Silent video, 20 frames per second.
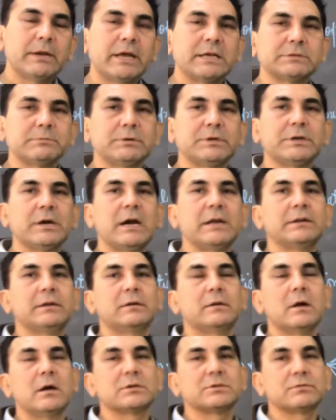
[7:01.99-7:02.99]
has been died in
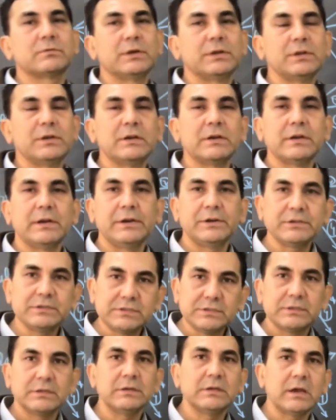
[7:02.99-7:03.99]
the last 1 year, it is
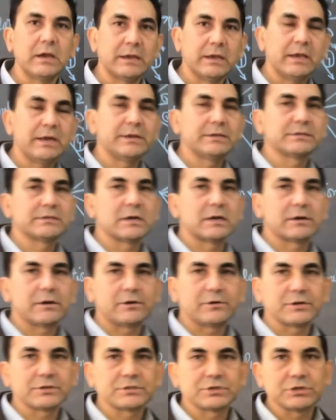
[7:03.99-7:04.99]
the, again, is the
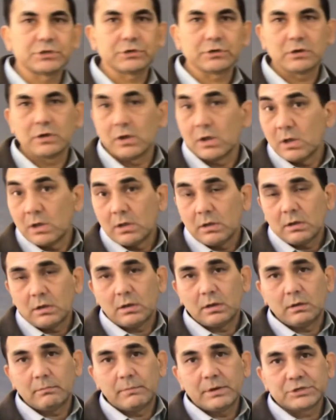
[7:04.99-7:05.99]
characteristic
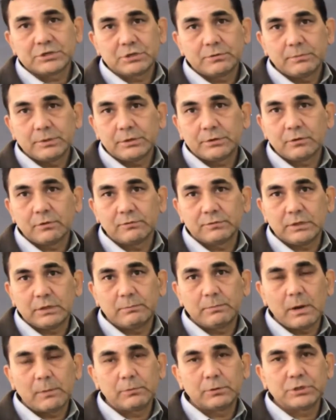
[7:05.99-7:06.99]
measurement of the
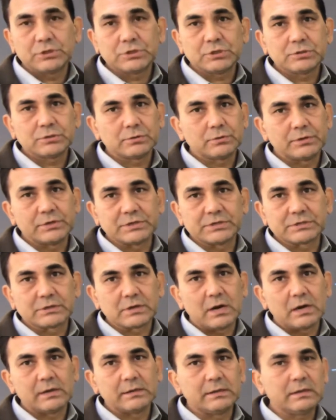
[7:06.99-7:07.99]
population, so it is
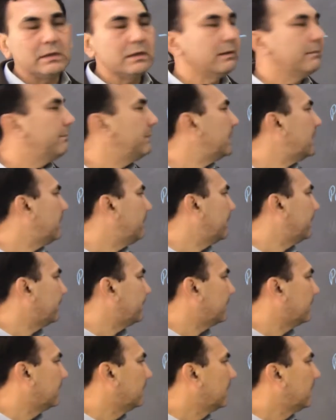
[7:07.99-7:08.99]
called the parameter.
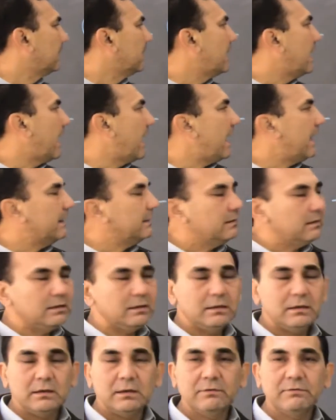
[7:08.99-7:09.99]

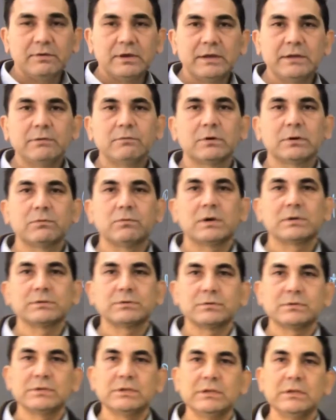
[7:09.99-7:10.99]
And if anyone wants
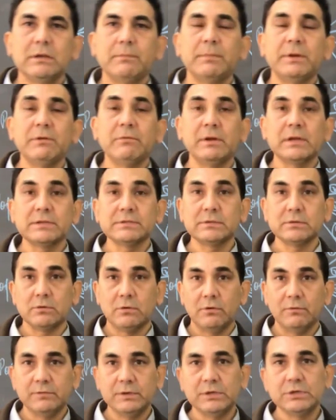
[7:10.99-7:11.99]
to see the prevalence
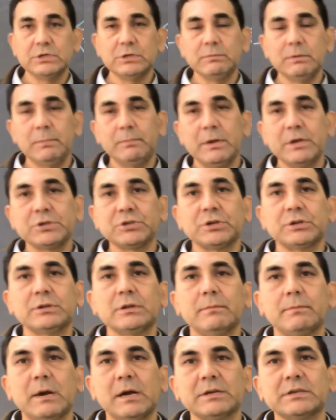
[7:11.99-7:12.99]
of the TB patient in
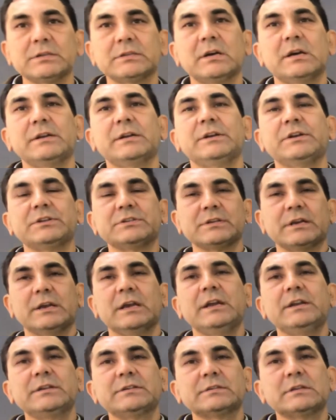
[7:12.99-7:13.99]
the Pakistan, it is
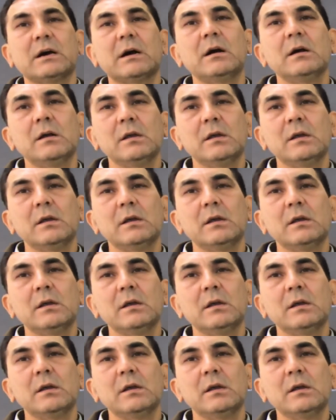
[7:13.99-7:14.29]
again is the